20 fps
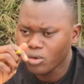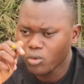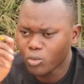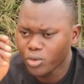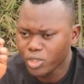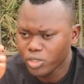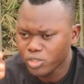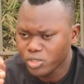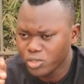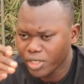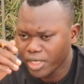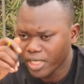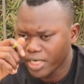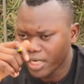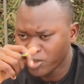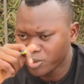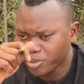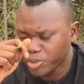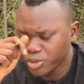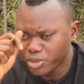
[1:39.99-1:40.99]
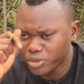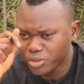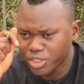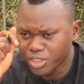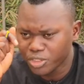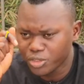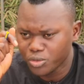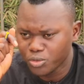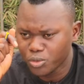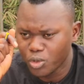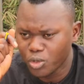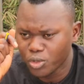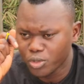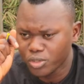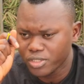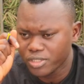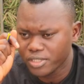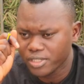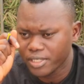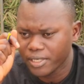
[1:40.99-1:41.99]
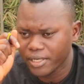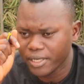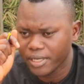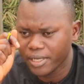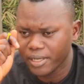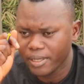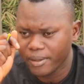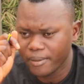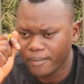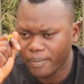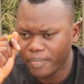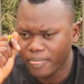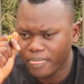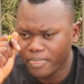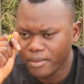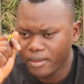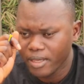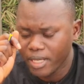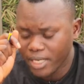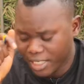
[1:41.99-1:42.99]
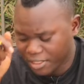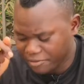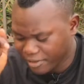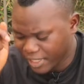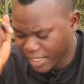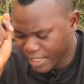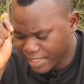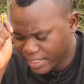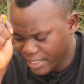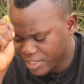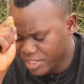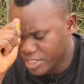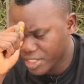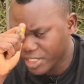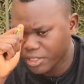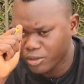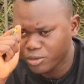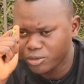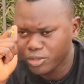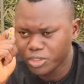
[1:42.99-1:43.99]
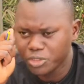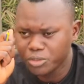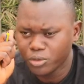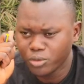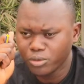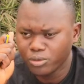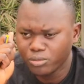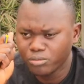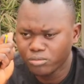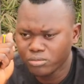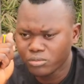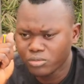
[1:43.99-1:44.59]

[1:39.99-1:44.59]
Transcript: We also had an opportunity to host Lavenda Nyajera on the show.